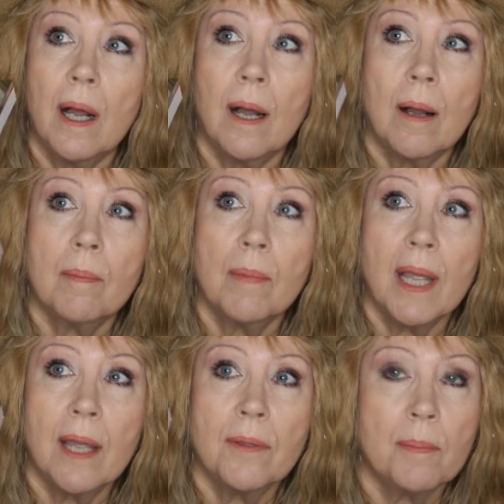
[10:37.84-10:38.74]

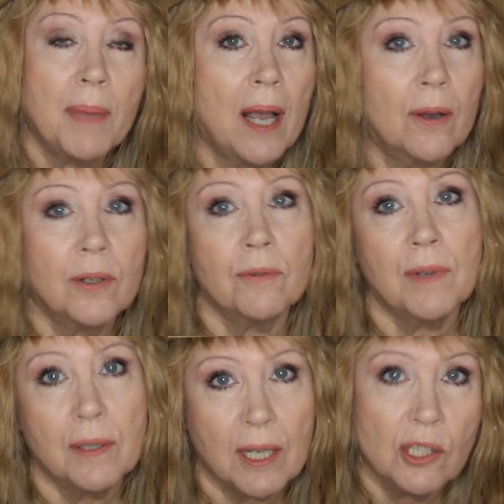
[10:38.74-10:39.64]
and the powder
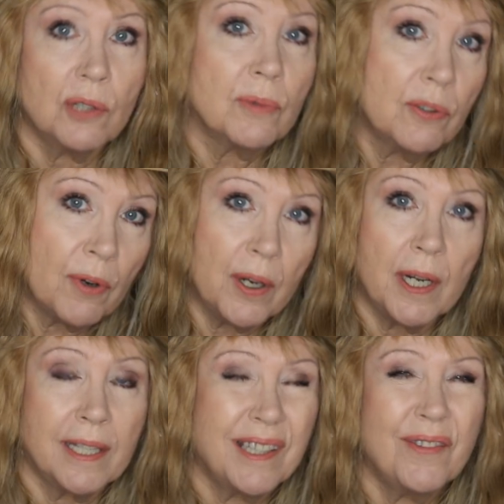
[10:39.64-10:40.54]
foundation was very
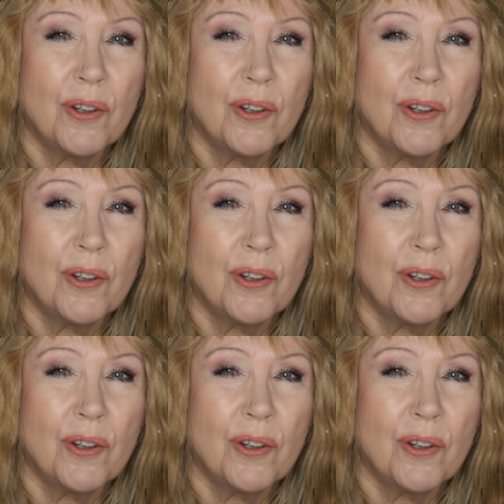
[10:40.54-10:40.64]
nice,